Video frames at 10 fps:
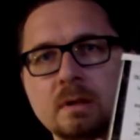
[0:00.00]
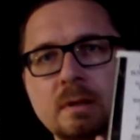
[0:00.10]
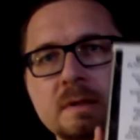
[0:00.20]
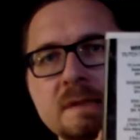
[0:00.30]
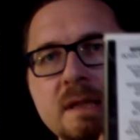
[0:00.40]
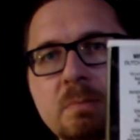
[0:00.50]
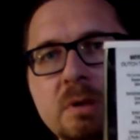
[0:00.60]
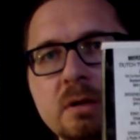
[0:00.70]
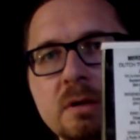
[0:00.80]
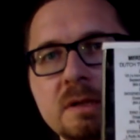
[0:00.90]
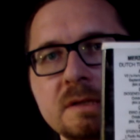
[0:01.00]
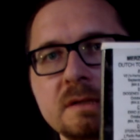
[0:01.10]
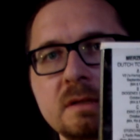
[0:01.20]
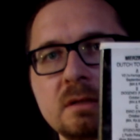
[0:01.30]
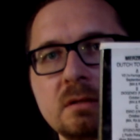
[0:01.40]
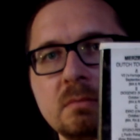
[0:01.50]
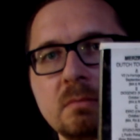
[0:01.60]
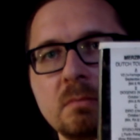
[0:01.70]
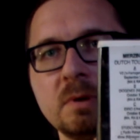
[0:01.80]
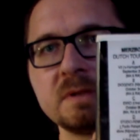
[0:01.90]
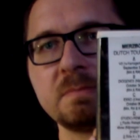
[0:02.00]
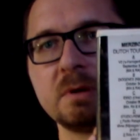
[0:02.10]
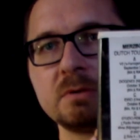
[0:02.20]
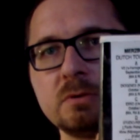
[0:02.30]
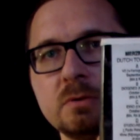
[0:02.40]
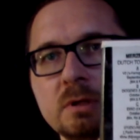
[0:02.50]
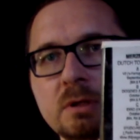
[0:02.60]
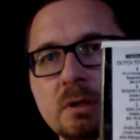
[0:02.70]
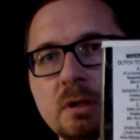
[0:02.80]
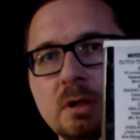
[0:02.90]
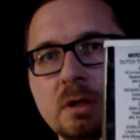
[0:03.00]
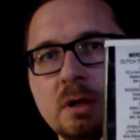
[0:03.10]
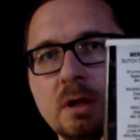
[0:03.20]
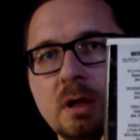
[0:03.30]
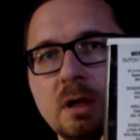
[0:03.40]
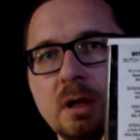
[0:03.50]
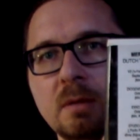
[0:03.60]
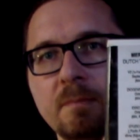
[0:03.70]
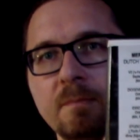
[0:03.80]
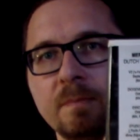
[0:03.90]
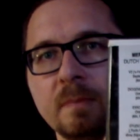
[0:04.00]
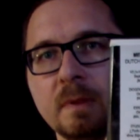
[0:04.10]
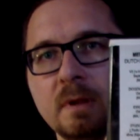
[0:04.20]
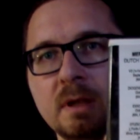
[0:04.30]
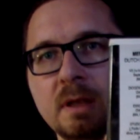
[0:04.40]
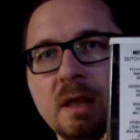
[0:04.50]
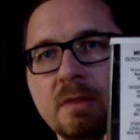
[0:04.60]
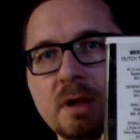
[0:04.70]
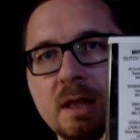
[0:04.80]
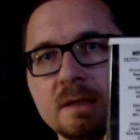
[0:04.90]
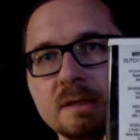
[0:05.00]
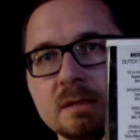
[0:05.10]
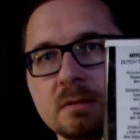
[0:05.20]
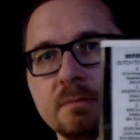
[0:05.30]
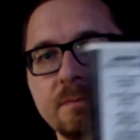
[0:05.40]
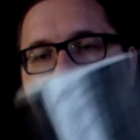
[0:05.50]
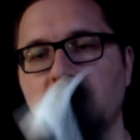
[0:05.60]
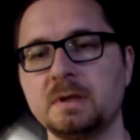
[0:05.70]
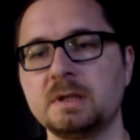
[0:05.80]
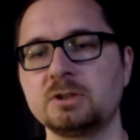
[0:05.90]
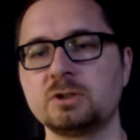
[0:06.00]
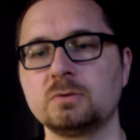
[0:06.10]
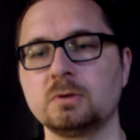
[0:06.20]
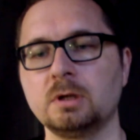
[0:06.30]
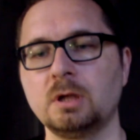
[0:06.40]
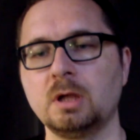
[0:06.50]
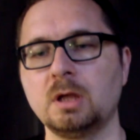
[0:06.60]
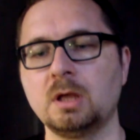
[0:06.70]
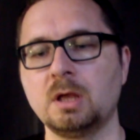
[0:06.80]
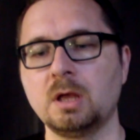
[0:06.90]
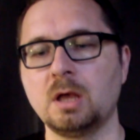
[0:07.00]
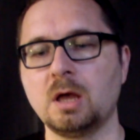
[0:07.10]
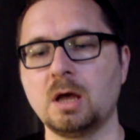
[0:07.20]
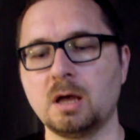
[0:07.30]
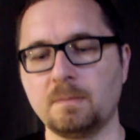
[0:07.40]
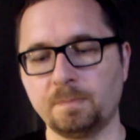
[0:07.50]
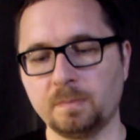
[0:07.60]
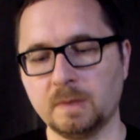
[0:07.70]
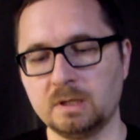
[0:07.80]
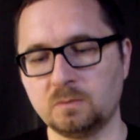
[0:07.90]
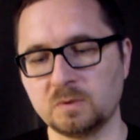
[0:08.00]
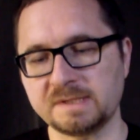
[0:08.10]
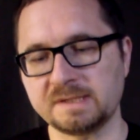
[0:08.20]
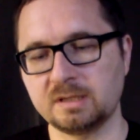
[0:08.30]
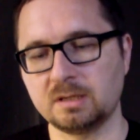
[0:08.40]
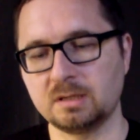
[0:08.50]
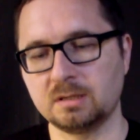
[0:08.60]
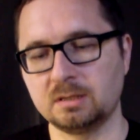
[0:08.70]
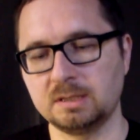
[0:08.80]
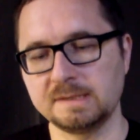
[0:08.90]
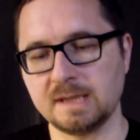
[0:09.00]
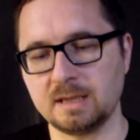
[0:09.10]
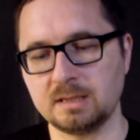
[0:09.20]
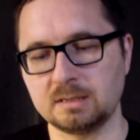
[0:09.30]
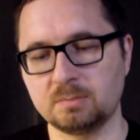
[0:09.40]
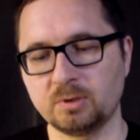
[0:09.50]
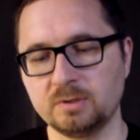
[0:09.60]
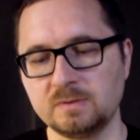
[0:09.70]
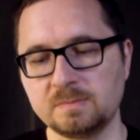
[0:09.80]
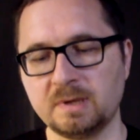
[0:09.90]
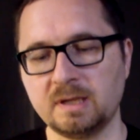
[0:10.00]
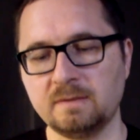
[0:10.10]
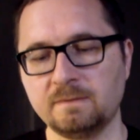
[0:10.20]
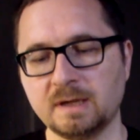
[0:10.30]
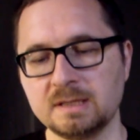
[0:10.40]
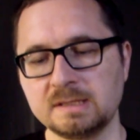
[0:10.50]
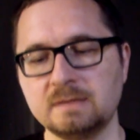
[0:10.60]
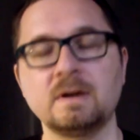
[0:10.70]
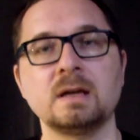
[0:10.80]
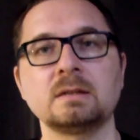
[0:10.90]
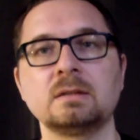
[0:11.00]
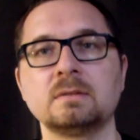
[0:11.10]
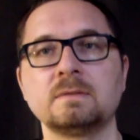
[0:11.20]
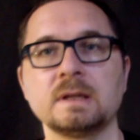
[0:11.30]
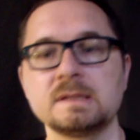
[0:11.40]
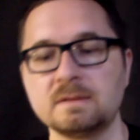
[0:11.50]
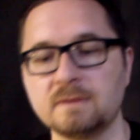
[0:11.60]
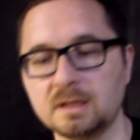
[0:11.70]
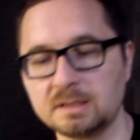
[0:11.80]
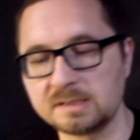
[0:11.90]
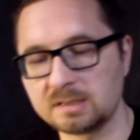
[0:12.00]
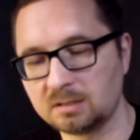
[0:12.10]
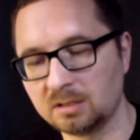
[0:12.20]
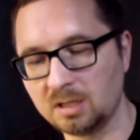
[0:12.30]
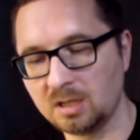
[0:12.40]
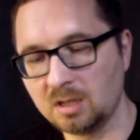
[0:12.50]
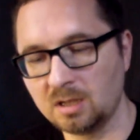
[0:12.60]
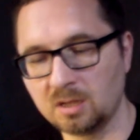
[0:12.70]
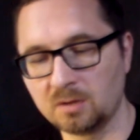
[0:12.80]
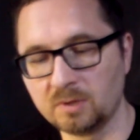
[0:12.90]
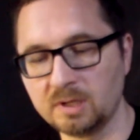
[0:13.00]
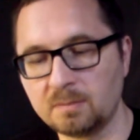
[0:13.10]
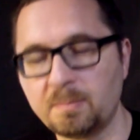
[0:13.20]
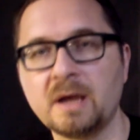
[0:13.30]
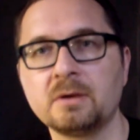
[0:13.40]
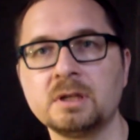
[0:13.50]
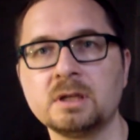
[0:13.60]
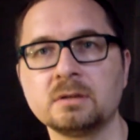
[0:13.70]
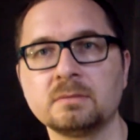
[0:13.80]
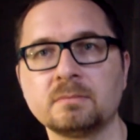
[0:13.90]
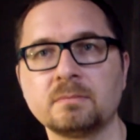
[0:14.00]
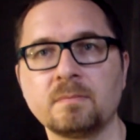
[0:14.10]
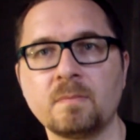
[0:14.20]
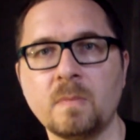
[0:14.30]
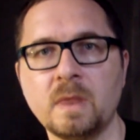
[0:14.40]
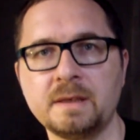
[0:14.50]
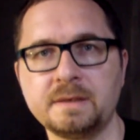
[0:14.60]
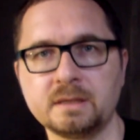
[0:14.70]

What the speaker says: This tape here is the Merzbow tour in Netherlands, the Dutch tour. It was designed and produced by Frans de Waart. Frans de Waart is really a pioneer that